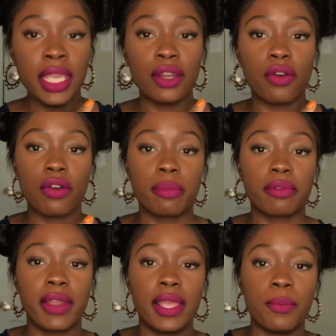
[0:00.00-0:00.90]

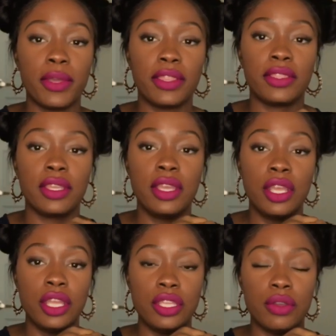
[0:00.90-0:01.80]
incorporate with
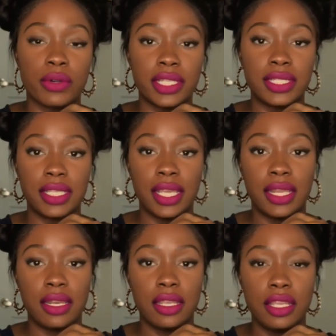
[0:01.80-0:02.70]
your
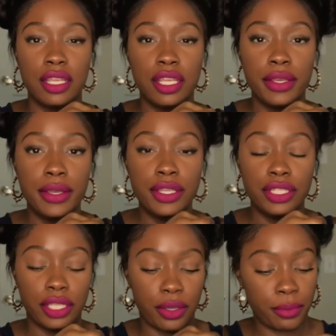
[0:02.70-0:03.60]
skin.
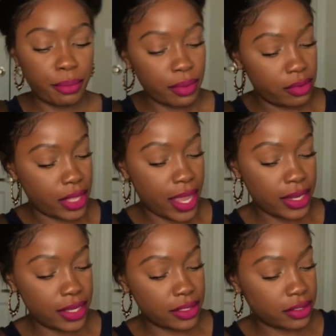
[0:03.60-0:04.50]
So
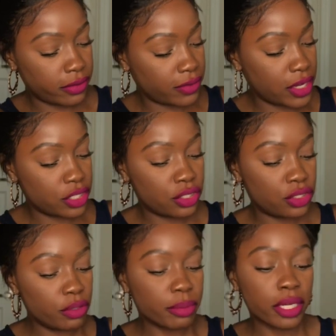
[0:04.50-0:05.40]
that is the finish.
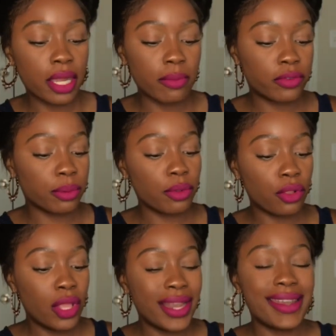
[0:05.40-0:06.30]
Super
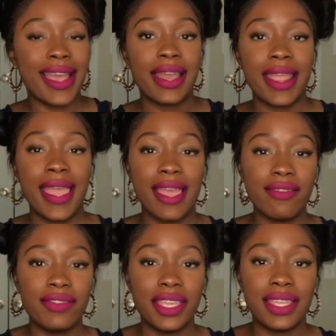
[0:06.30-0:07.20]
comfortable, not
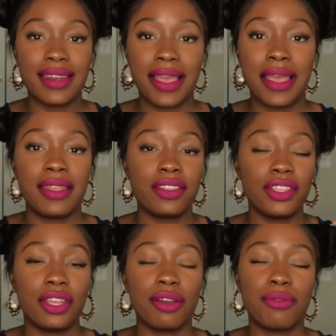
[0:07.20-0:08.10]
heavy, not,
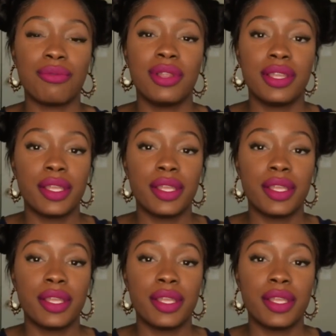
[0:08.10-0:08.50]
you know,